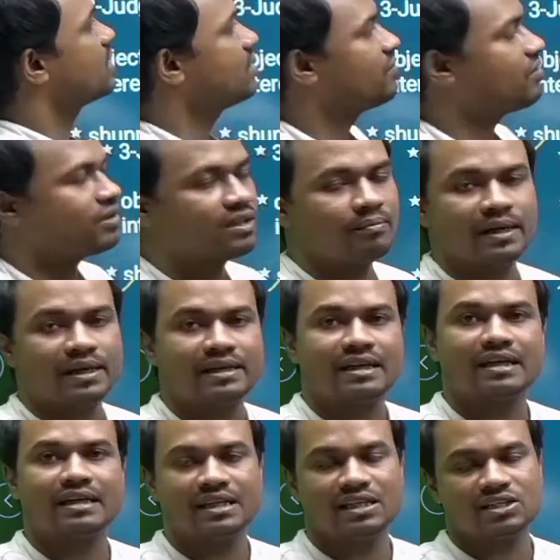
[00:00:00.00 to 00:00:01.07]
for the better
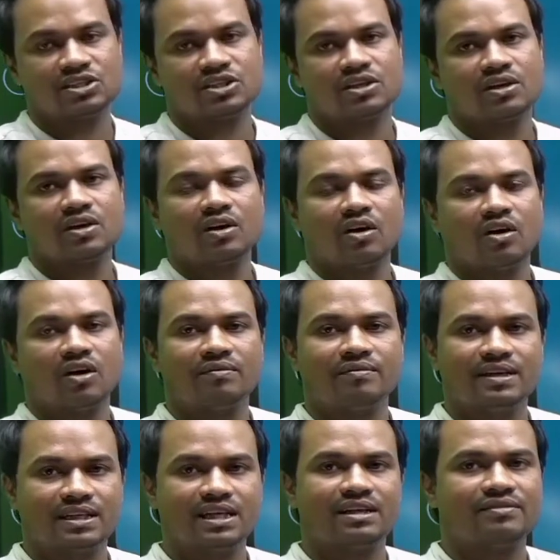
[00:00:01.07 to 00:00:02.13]
reach or
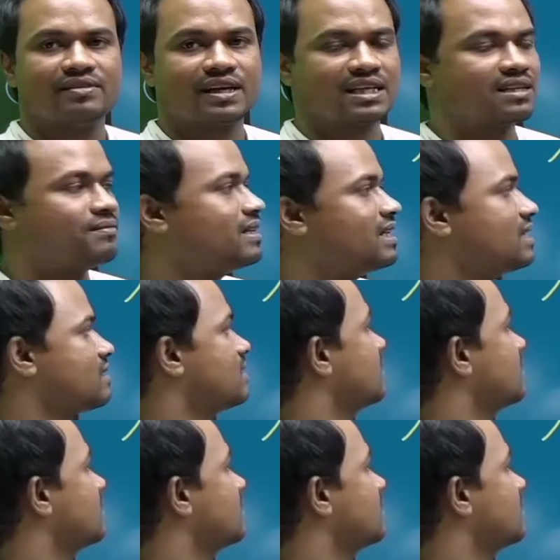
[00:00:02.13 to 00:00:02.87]
better effectiveness.